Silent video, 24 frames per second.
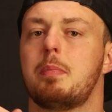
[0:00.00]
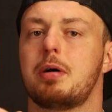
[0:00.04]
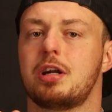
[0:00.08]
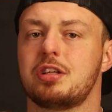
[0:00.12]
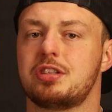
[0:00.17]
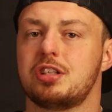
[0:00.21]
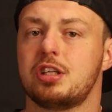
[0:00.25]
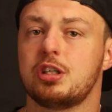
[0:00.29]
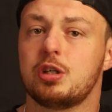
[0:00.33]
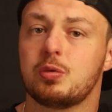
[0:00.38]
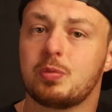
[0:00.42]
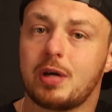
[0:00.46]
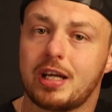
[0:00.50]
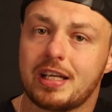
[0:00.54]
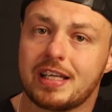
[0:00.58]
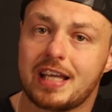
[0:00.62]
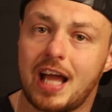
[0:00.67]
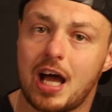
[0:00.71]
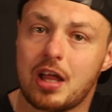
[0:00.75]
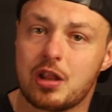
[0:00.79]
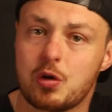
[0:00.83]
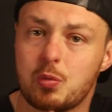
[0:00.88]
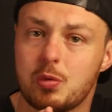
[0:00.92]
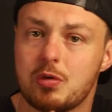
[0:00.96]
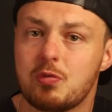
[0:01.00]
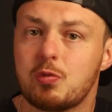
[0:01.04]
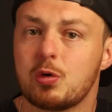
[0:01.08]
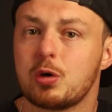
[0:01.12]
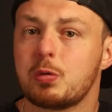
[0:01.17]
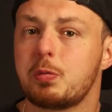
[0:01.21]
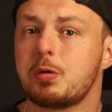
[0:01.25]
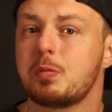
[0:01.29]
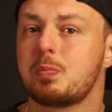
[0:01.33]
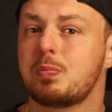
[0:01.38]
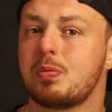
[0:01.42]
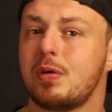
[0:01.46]
But I'll tell you right now that we have
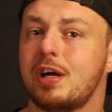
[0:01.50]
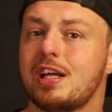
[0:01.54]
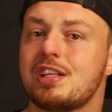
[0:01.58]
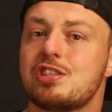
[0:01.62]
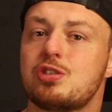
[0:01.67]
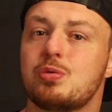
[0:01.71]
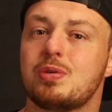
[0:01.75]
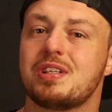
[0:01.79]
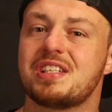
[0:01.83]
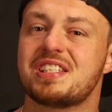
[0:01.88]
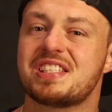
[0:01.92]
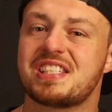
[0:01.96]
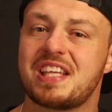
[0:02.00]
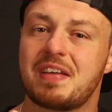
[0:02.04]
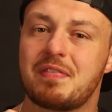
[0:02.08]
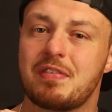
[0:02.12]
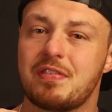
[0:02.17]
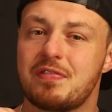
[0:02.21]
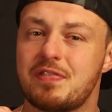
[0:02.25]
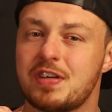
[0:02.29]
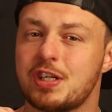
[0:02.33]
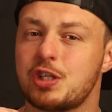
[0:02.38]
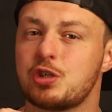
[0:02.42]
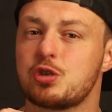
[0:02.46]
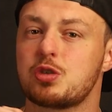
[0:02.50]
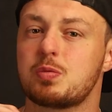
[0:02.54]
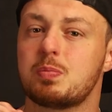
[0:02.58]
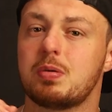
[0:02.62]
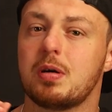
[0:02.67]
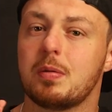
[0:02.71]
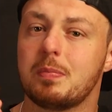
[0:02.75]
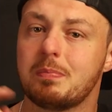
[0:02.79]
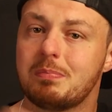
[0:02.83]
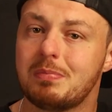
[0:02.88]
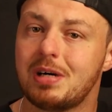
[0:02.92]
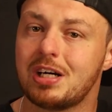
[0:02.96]
worked with brands doing seven figures
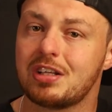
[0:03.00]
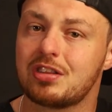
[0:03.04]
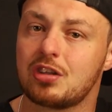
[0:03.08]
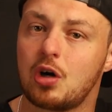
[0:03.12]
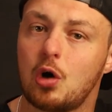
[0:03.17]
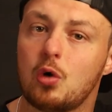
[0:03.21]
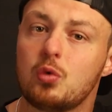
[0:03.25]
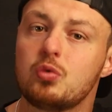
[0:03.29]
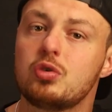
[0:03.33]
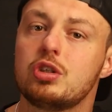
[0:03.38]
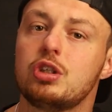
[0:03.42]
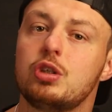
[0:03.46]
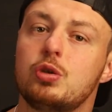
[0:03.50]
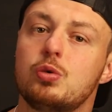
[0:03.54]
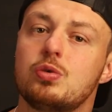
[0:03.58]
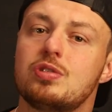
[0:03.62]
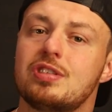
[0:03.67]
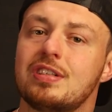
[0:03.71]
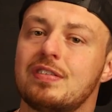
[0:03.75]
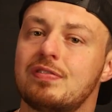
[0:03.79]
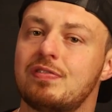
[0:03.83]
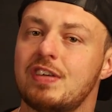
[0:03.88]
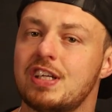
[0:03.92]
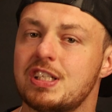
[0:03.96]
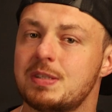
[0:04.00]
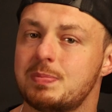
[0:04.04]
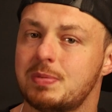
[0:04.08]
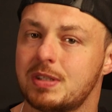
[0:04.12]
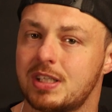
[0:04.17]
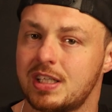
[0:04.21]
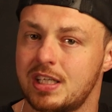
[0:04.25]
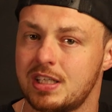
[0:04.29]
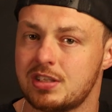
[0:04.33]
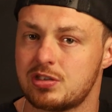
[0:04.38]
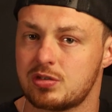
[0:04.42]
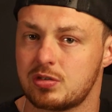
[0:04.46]
per month only using
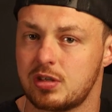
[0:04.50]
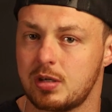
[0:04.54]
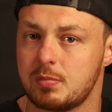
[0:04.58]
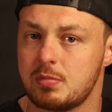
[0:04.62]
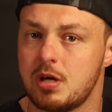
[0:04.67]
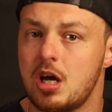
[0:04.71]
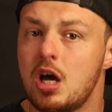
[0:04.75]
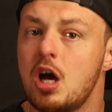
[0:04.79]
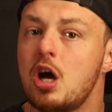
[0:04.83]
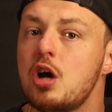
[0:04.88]
Facebook and Instagram.